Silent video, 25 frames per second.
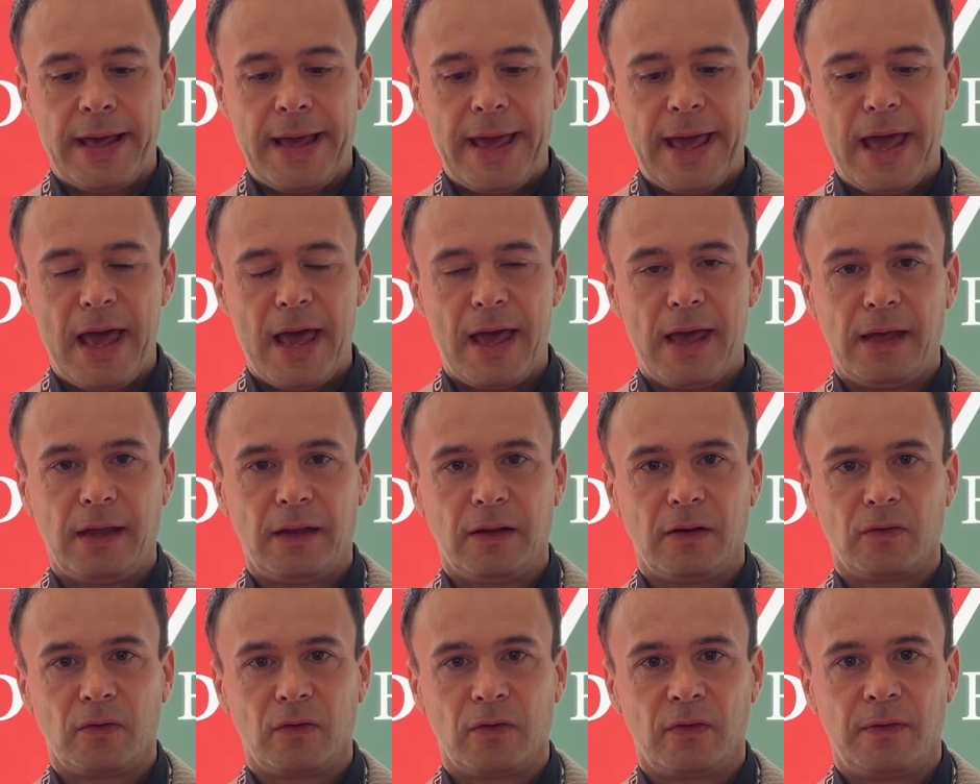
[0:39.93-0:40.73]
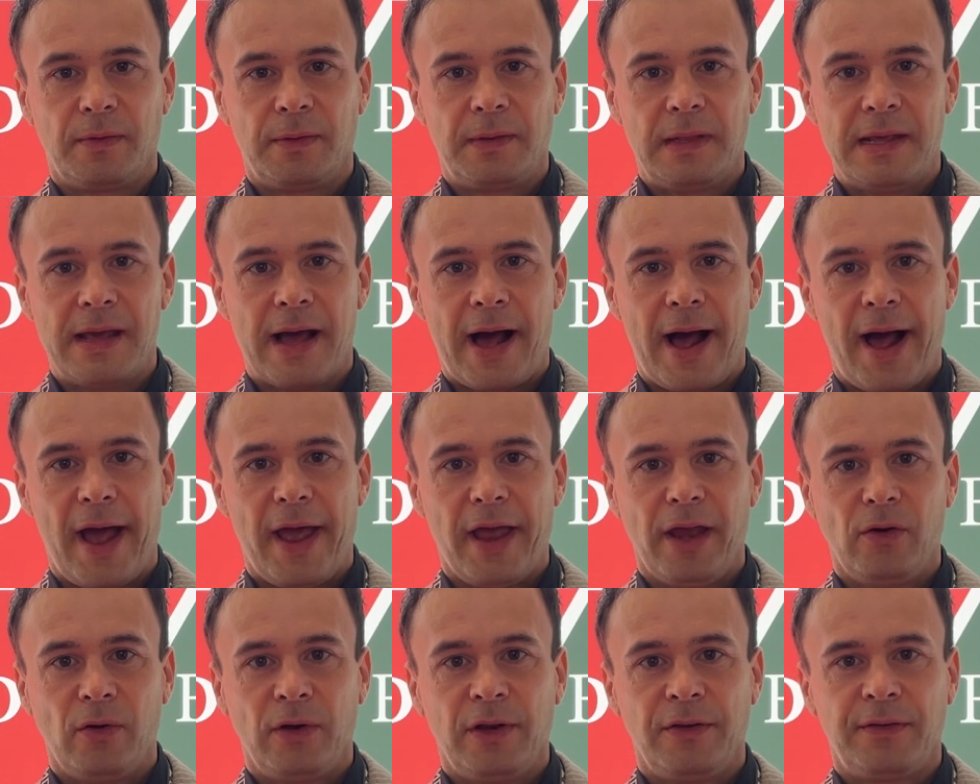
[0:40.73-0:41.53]
And the
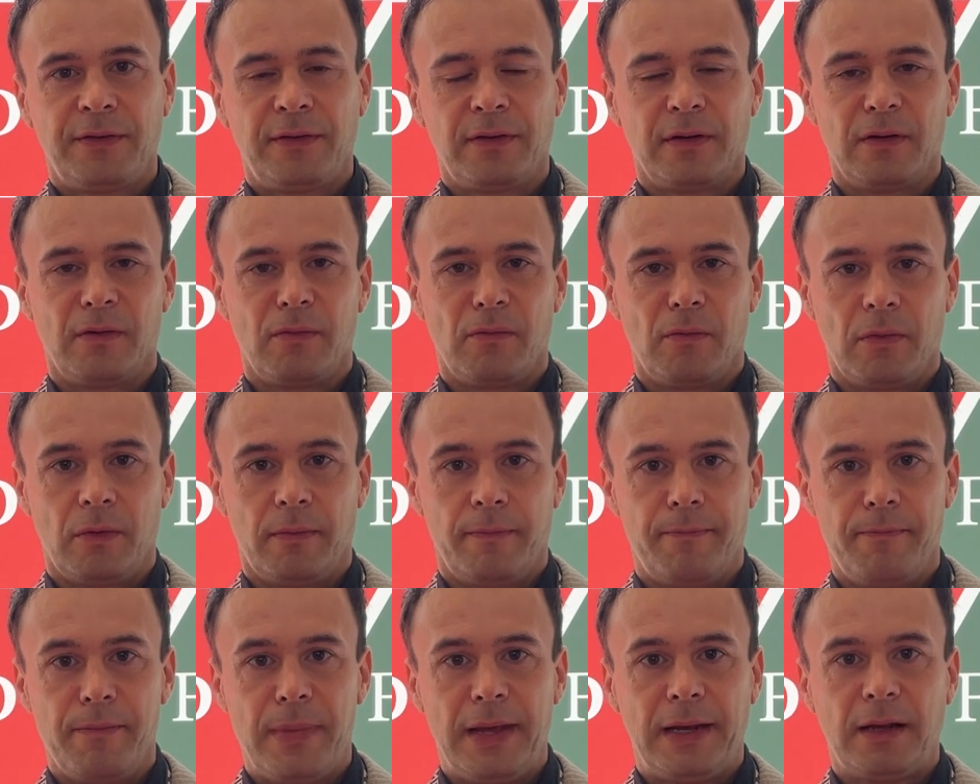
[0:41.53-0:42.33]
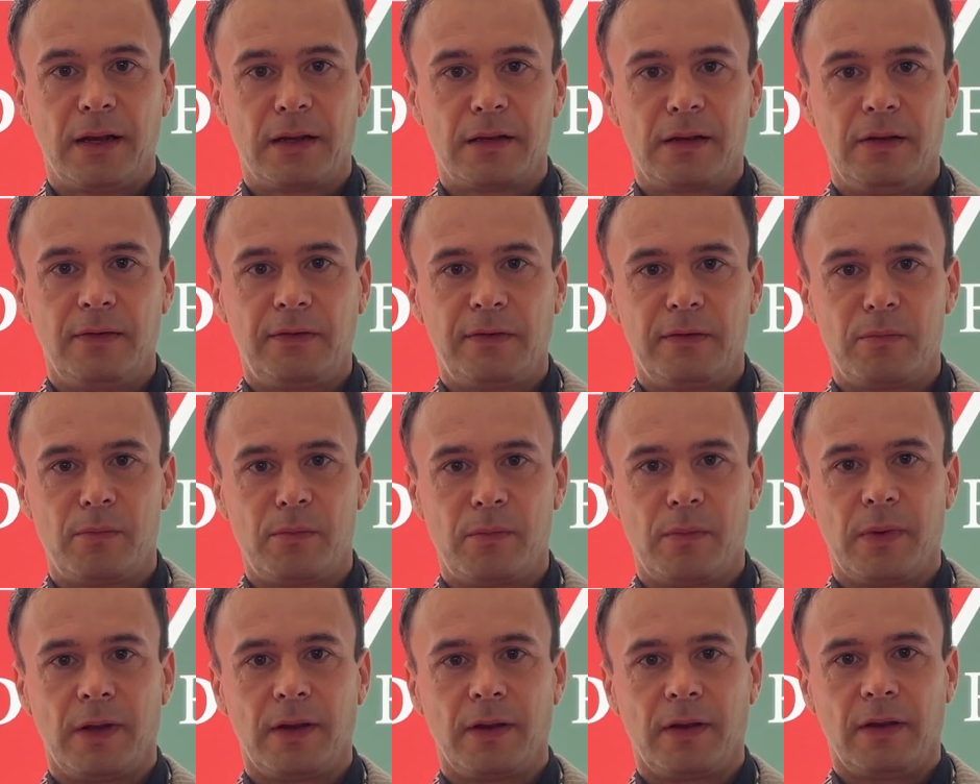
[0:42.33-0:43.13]
iris
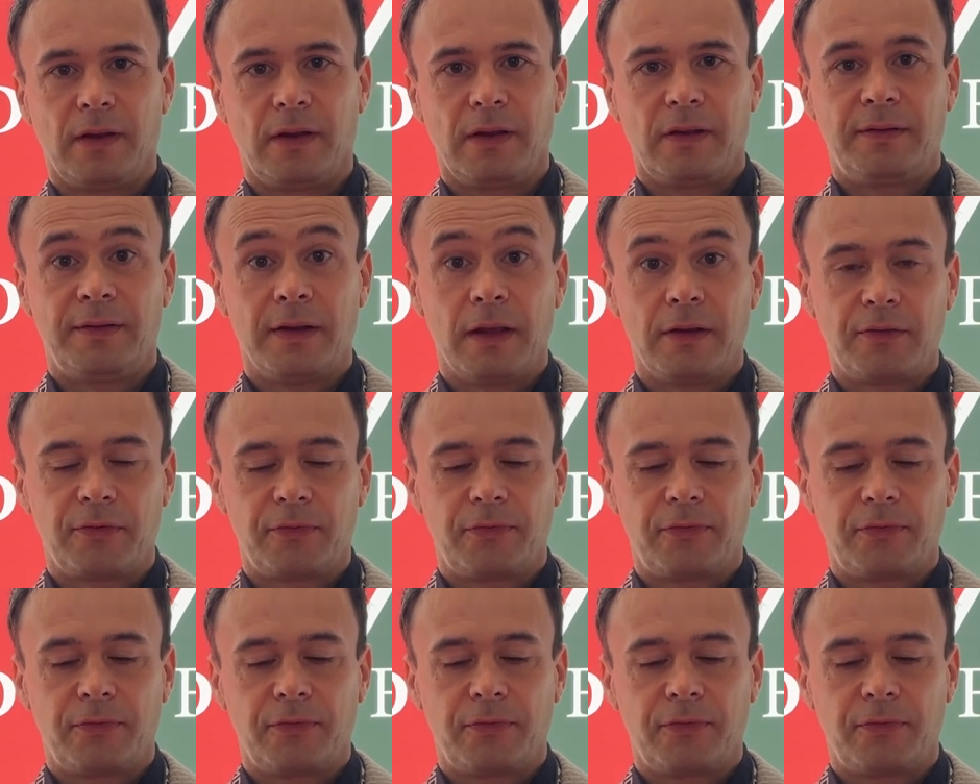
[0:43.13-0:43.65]
mechanism is as